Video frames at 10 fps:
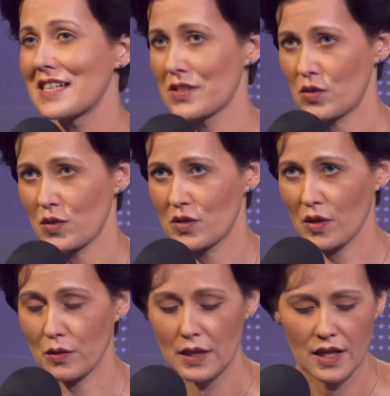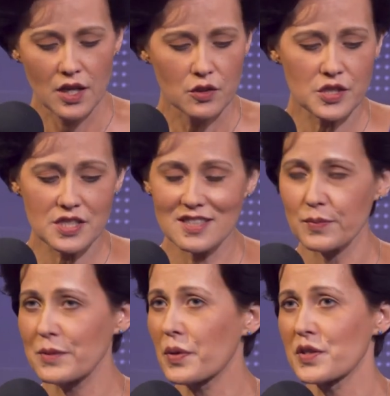years or so. Christians have
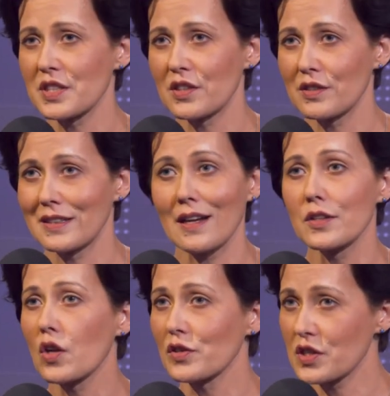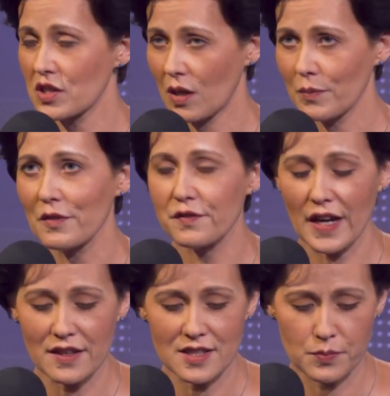been persecuted nonstop.
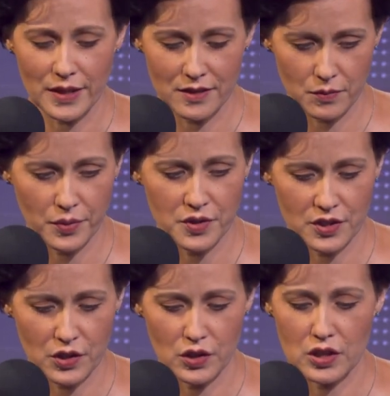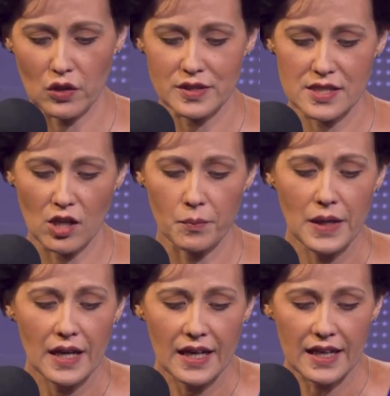Faith has been persecuted nonstop.
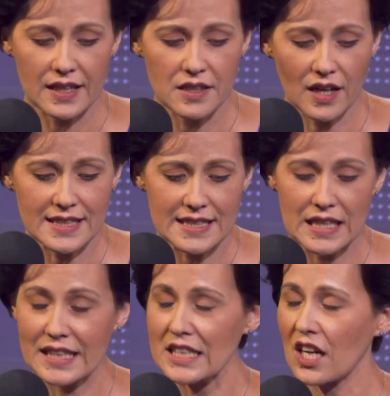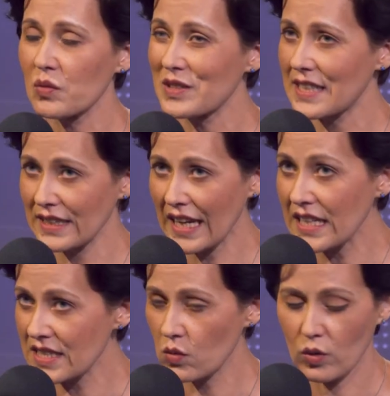And 1999 was the
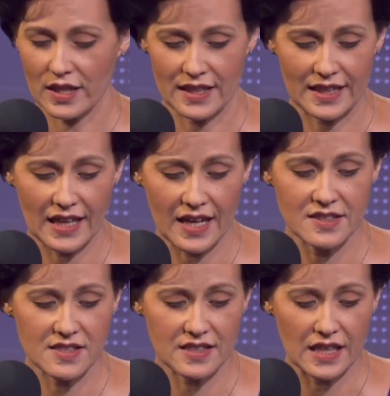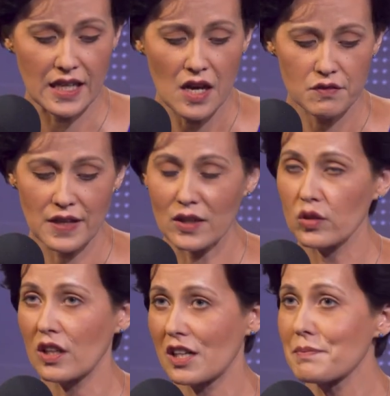latest one against the
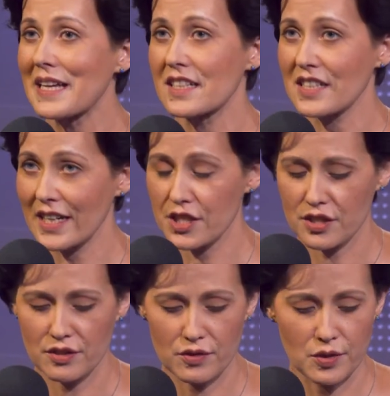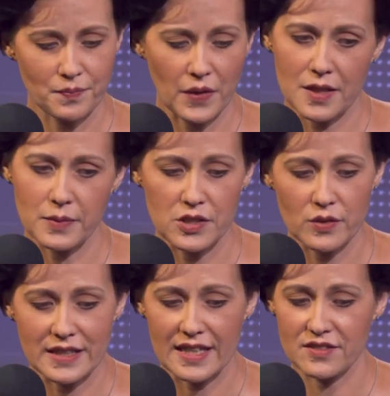Falun Gong meditation group. I'd been
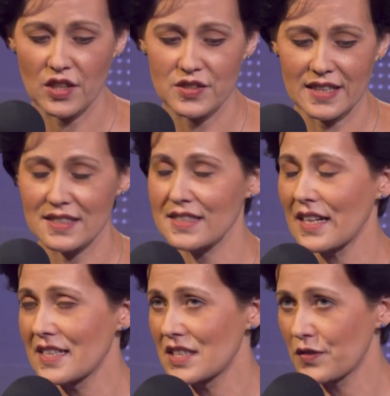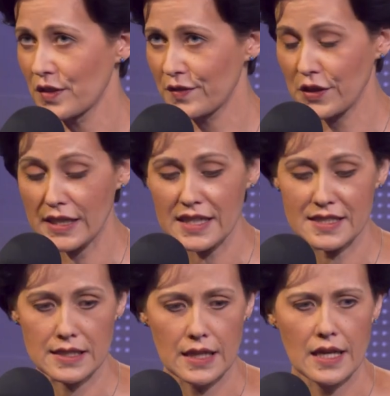doing those exercises for a few
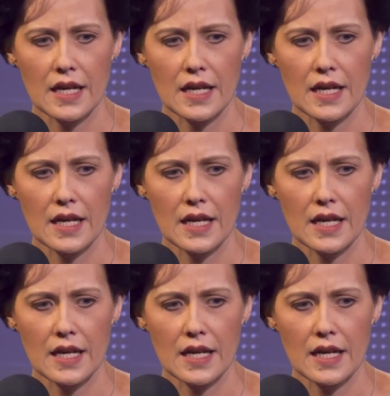years.